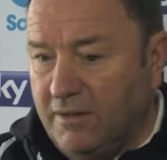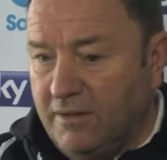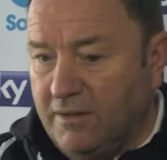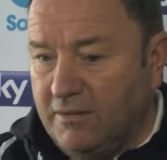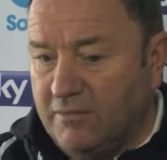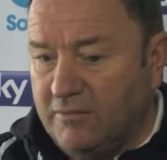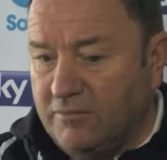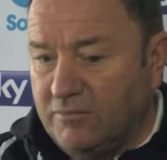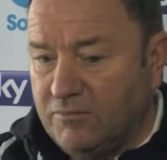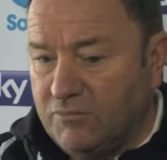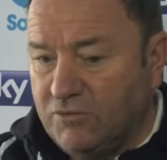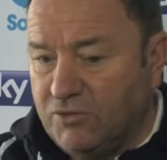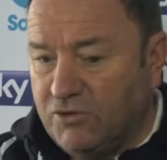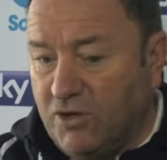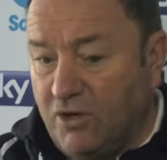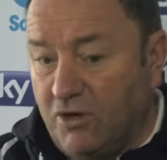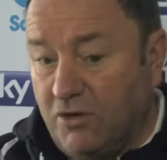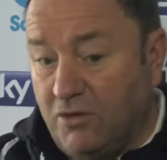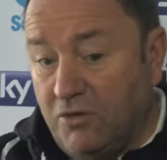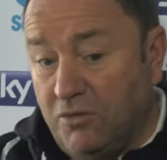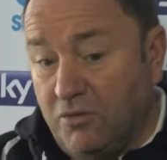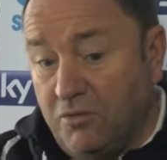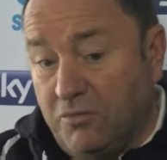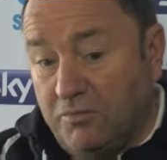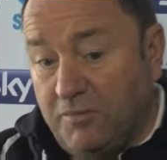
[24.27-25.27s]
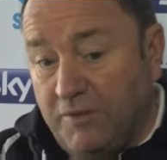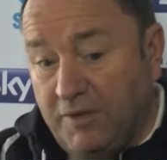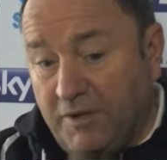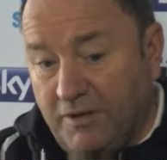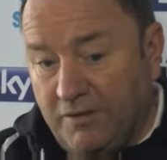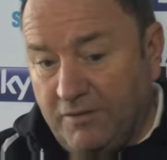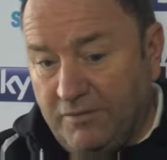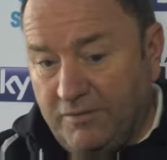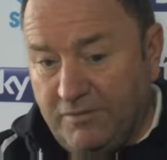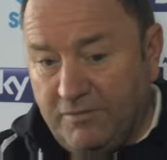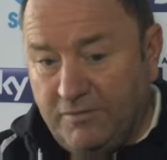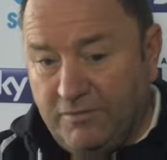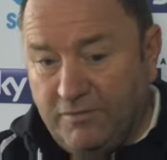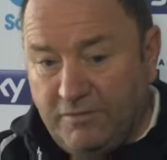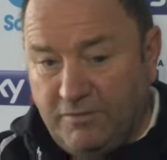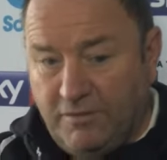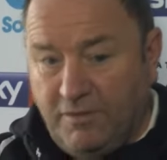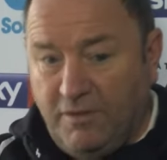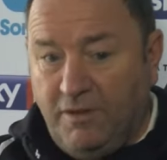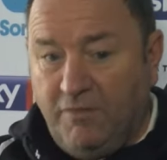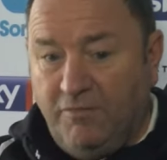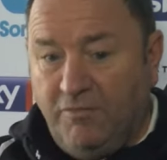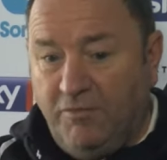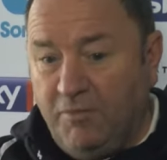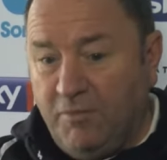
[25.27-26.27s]
Um, so you know,
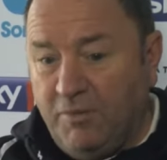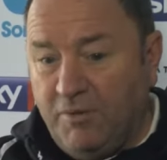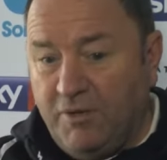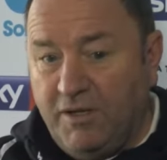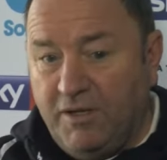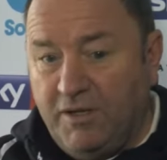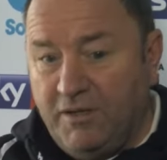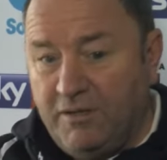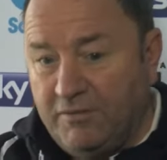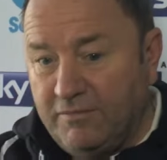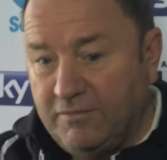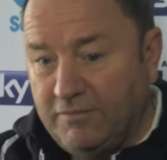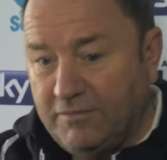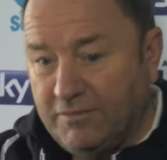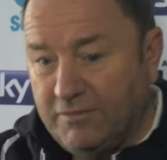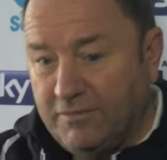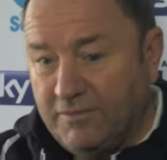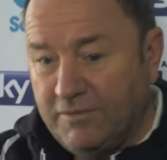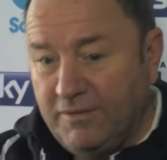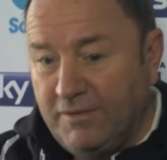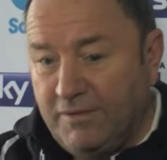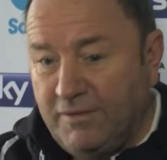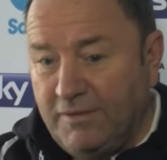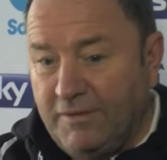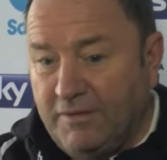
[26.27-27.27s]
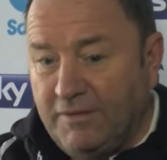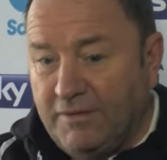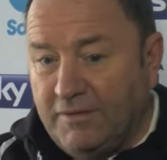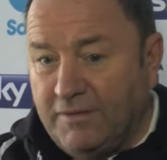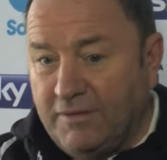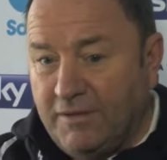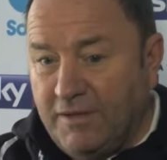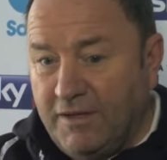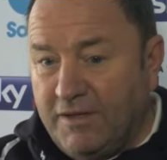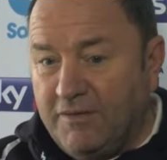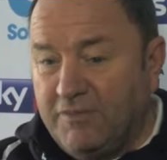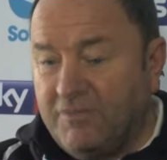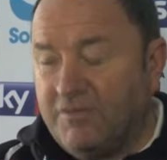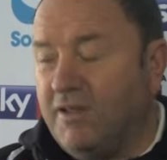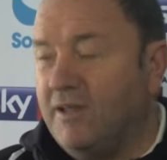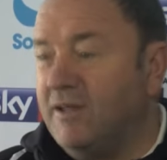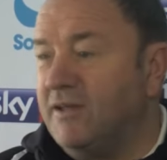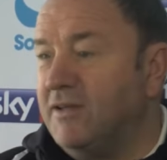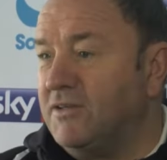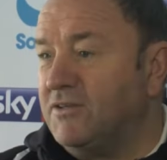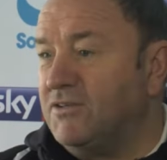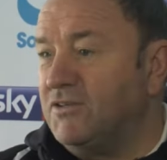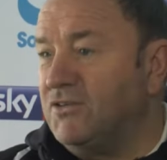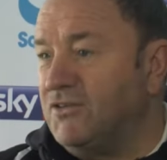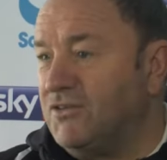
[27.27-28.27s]
everybody leaves
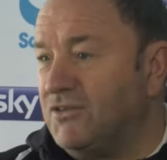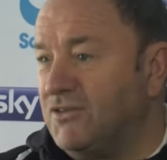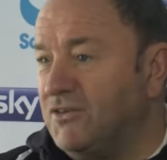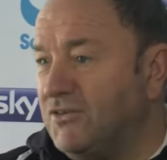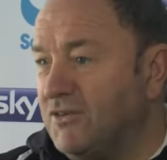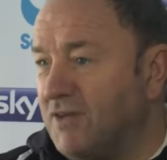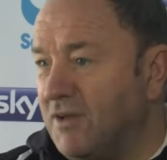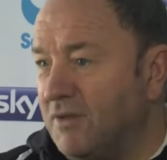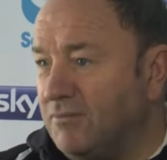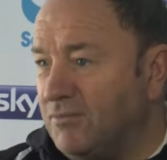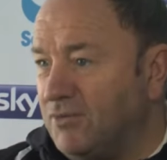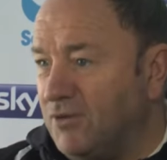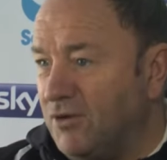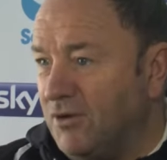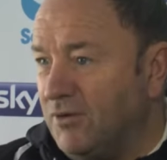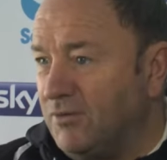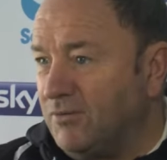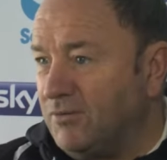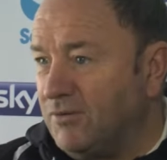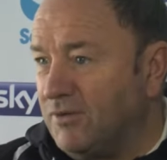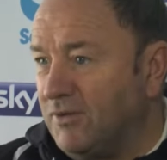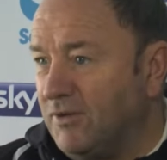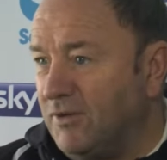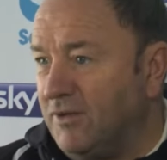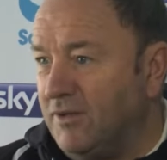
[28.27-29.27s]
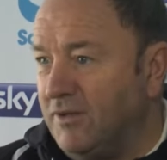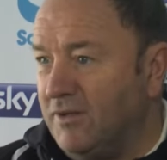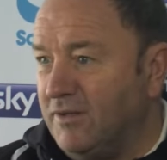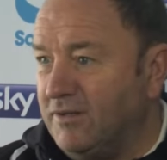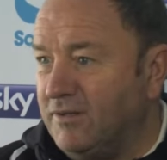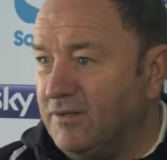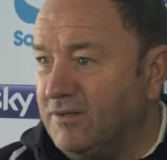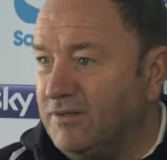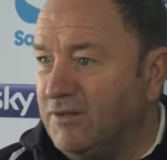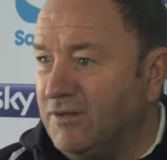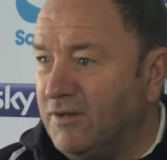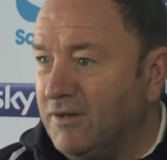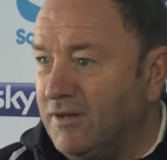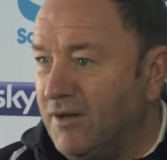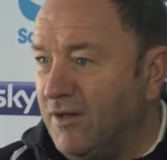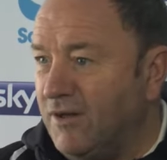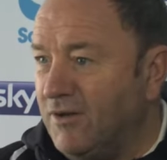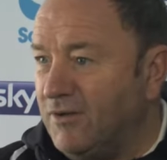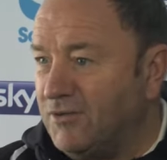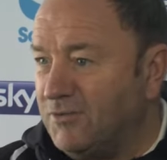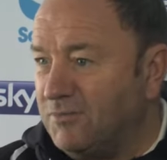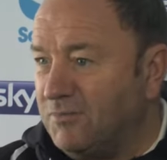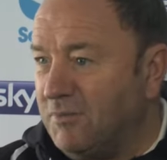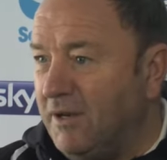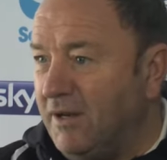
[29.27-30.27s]
their decision sometimes to the to the
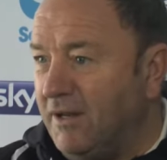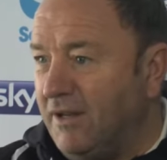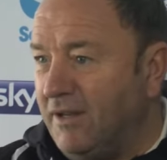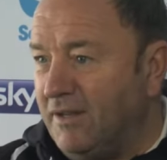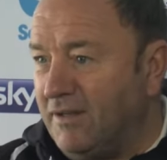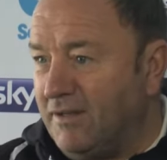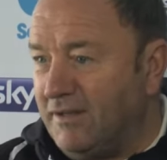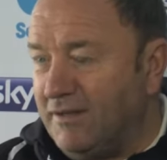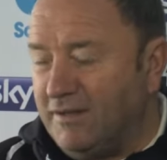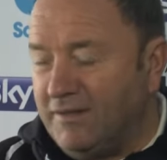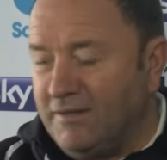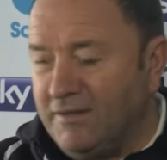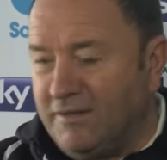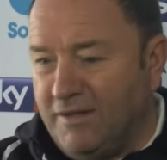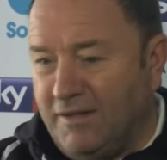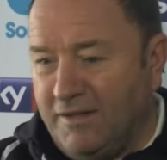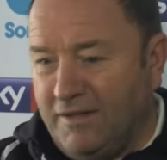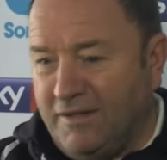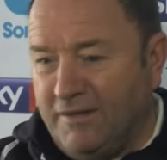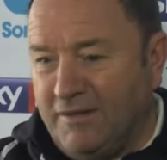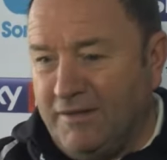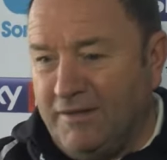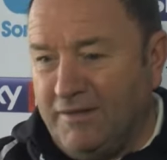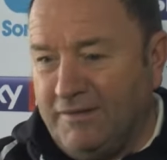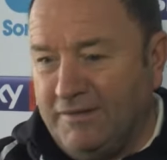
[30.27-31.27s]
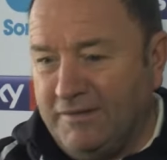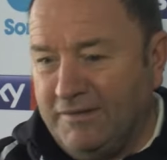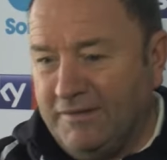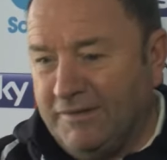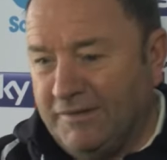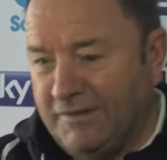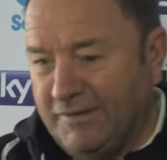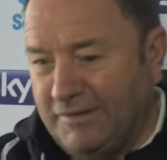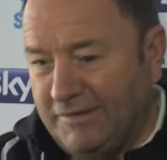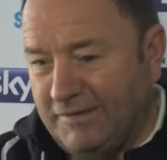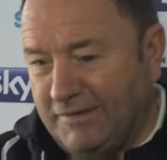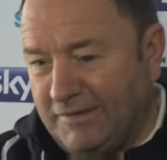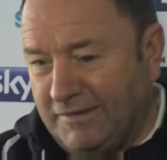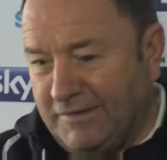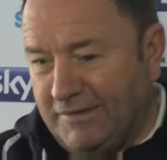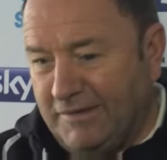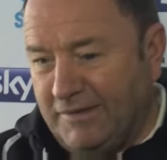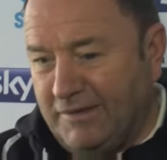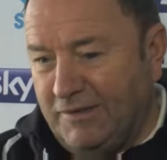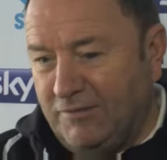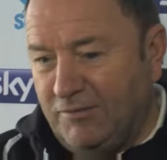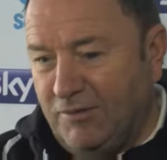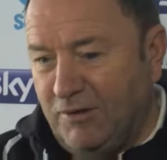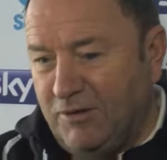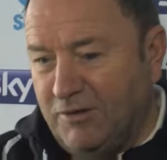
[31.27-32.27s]
last minute, and uh,
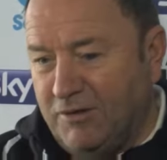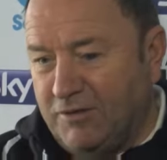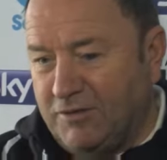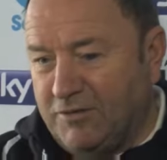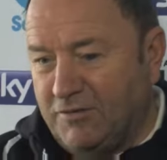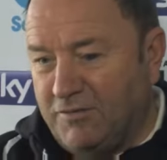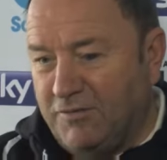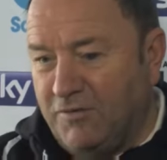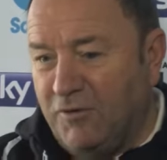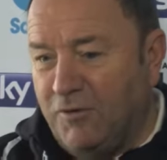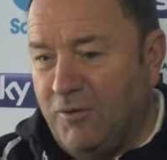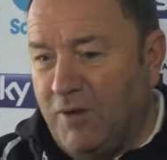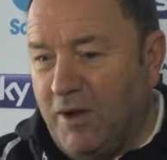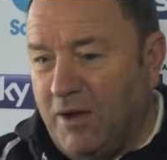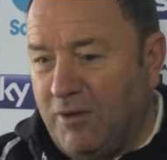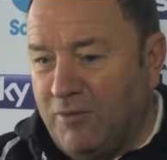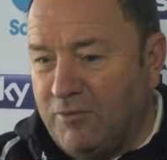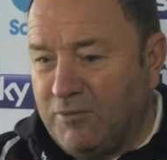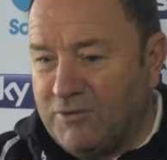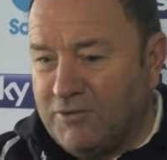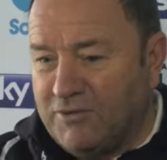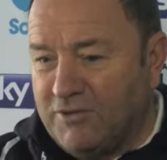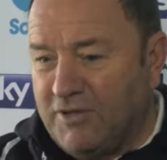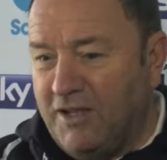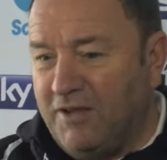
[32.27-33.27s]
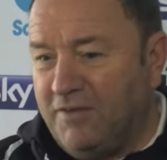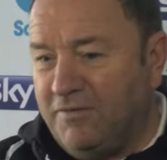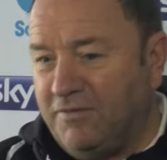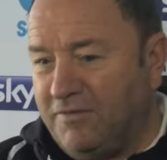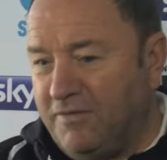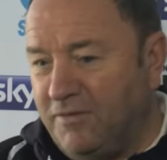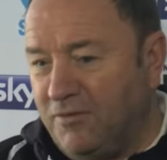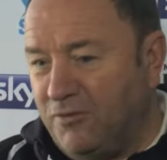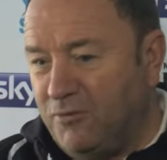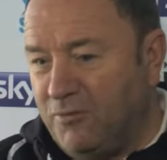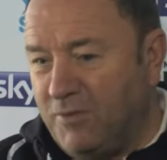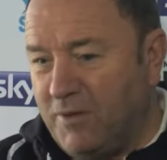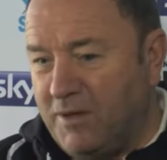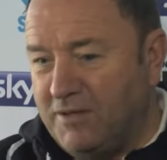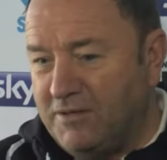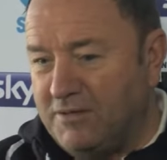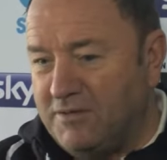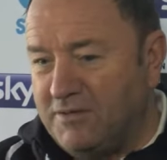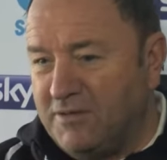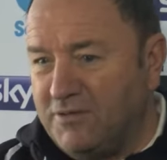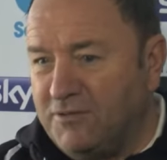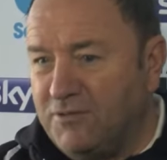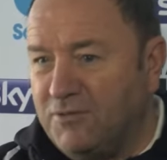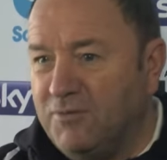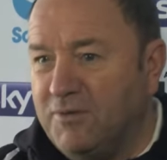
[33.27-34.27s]
while there's a few hours left,
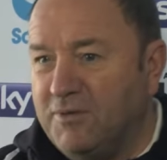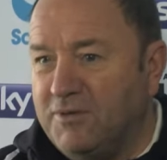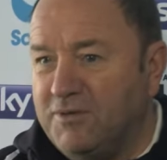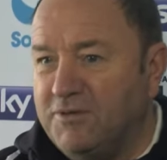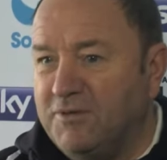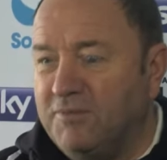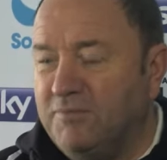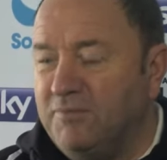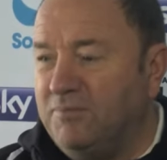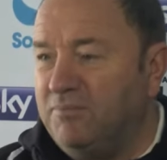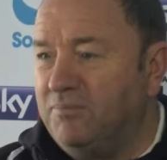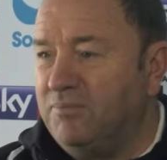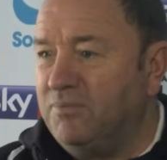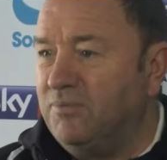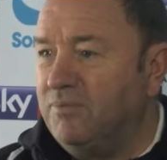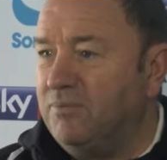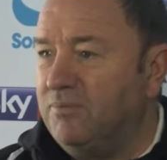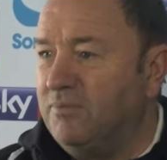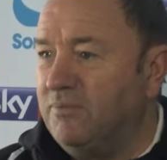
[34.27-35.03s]
always there's always some